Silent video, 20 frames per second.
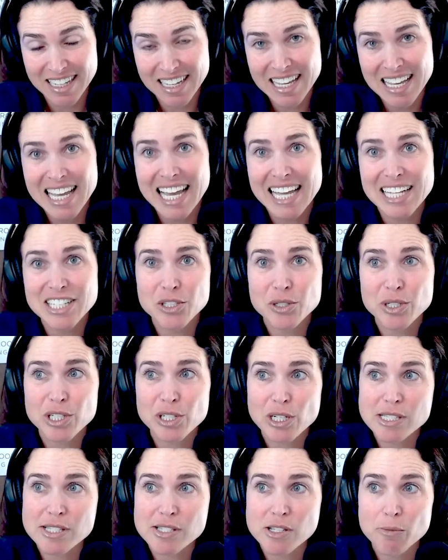And you could
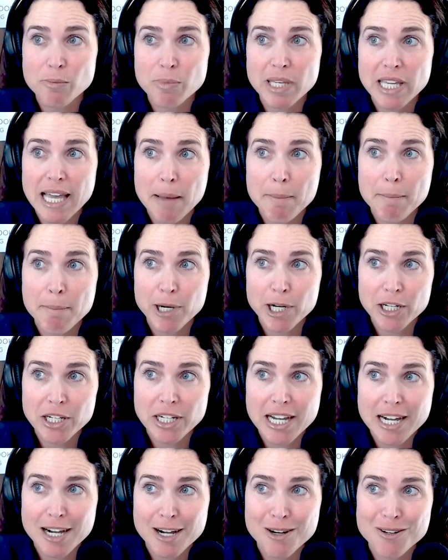also be at
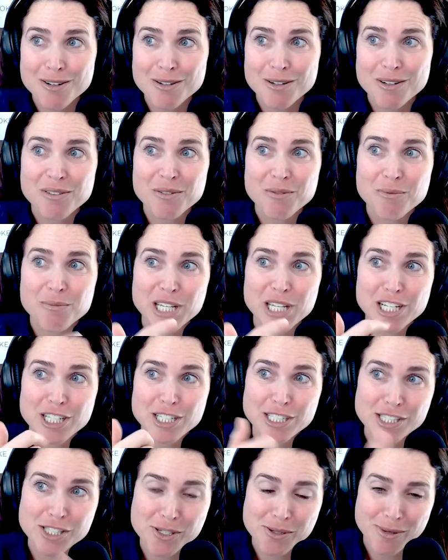burnout because
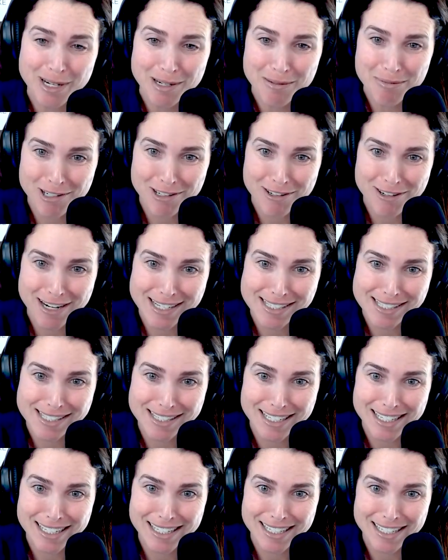you are
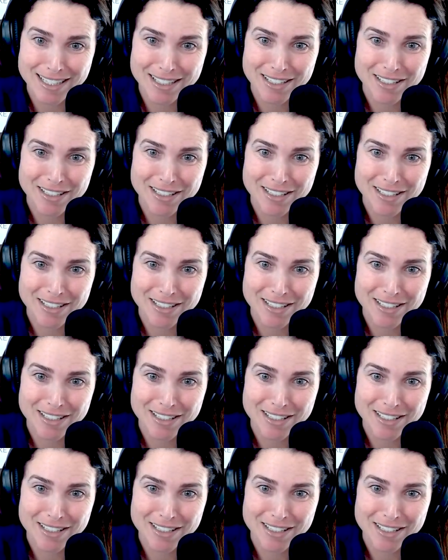procrastinating.